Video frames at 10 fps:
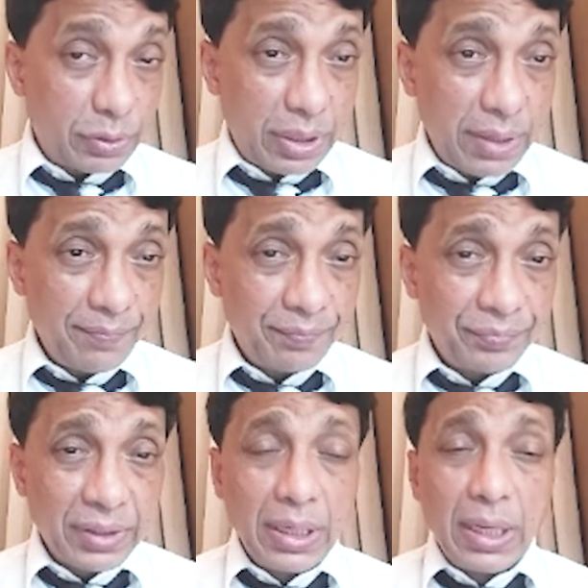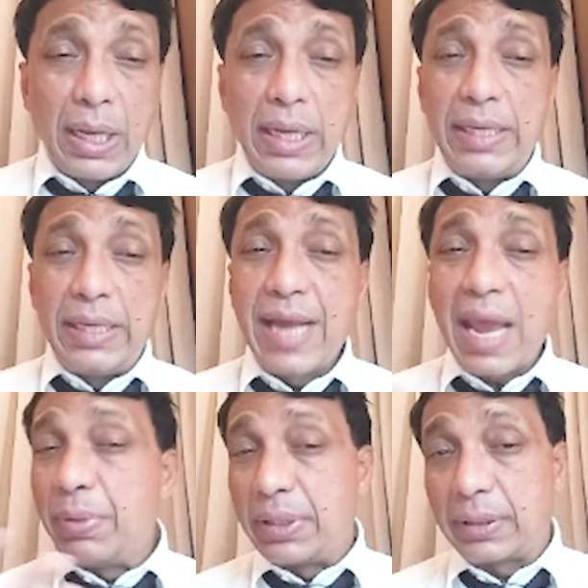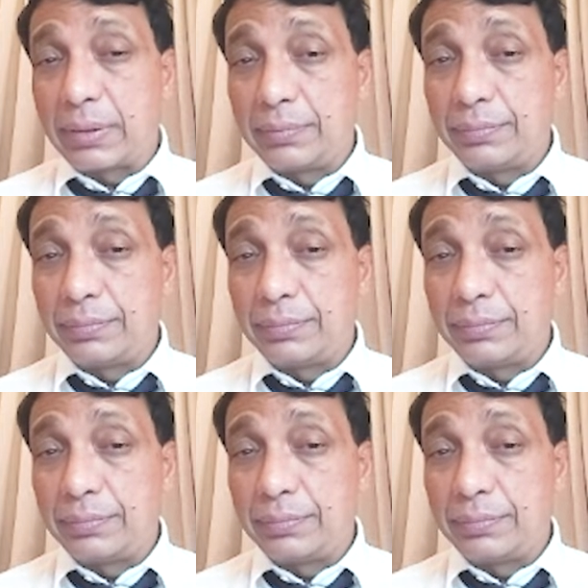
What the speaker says: okay? He's a diabetic.